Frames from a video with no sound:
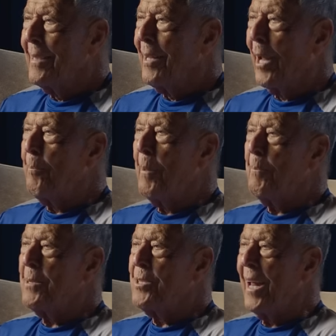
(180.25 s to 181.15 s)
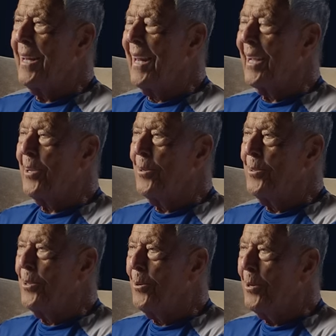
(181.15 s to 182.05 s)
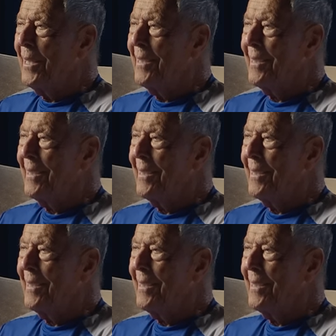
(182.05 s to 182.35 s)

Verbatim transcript: a lot of people said Nick couldn't do it.